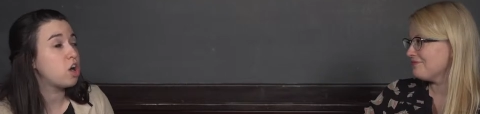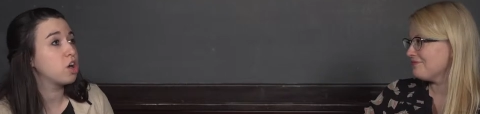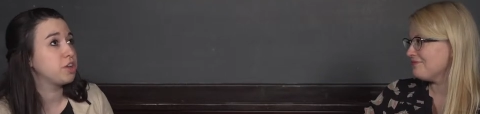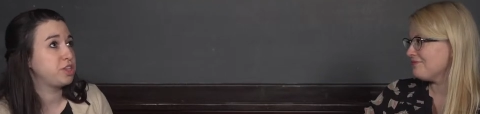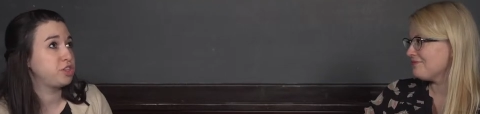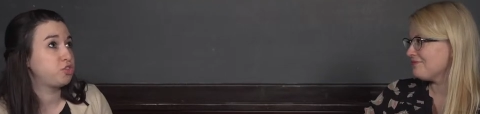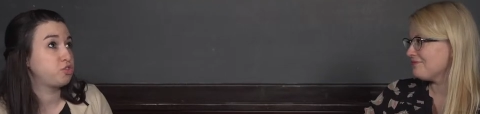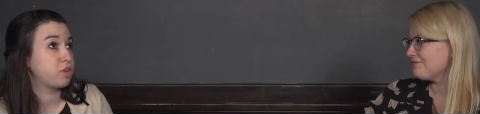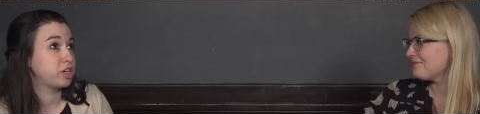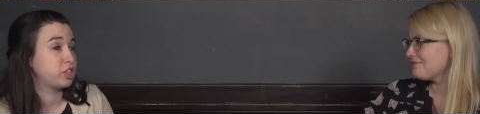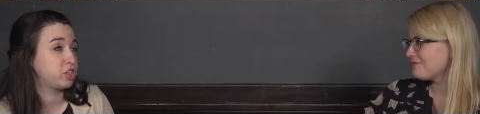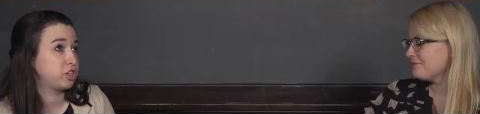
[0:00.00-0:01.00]
Speaker 1: are the
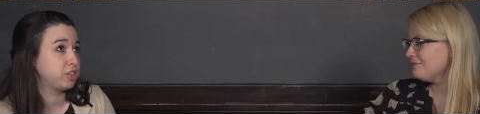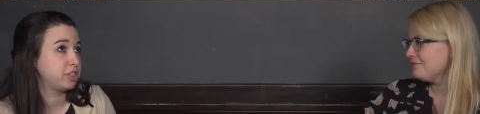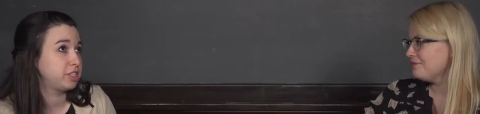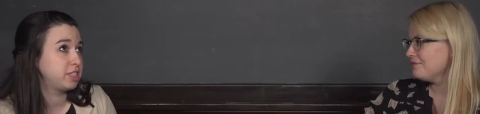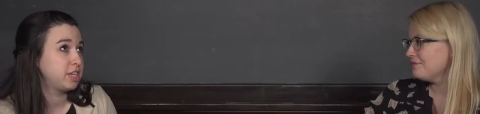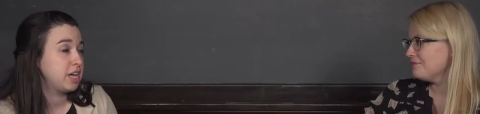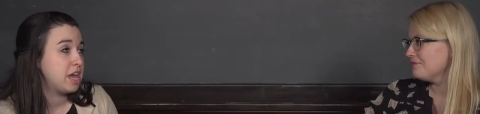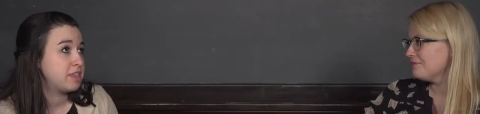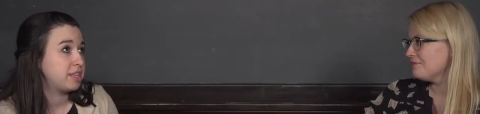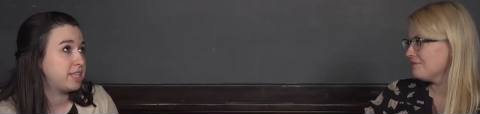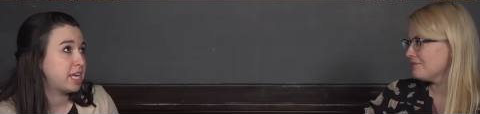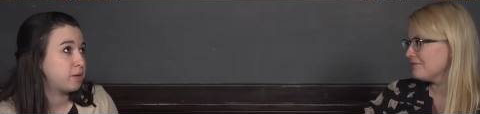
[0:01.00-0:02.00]
structures
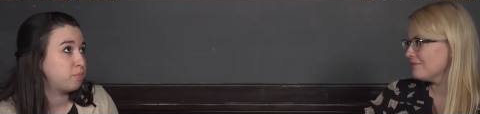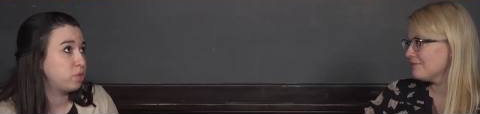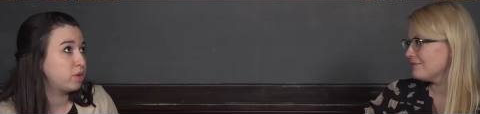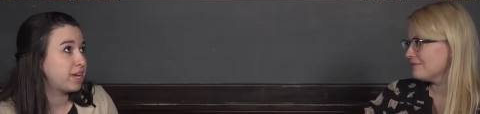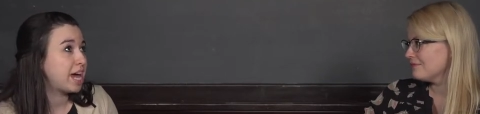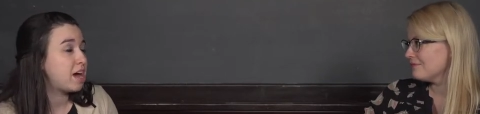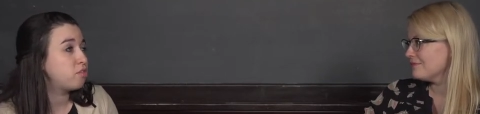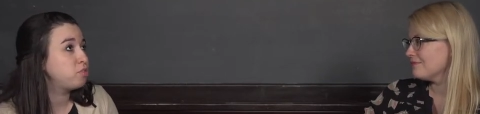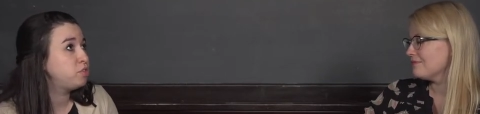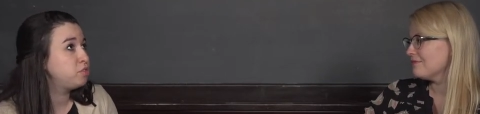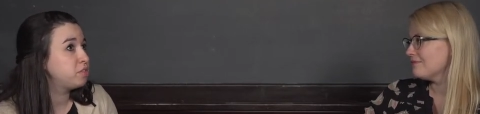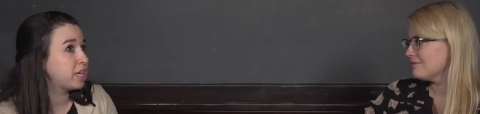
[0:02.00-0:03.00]
that they employ? How
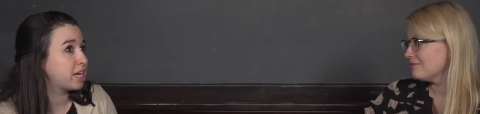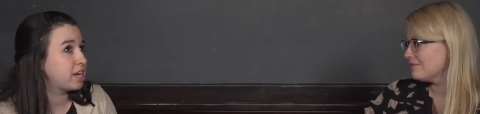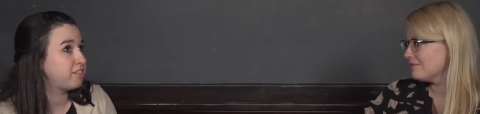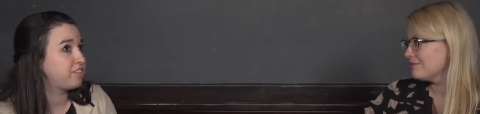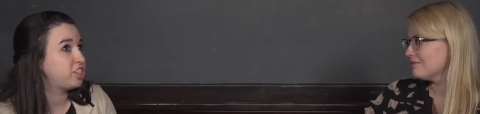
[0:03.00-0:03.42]
do they kind of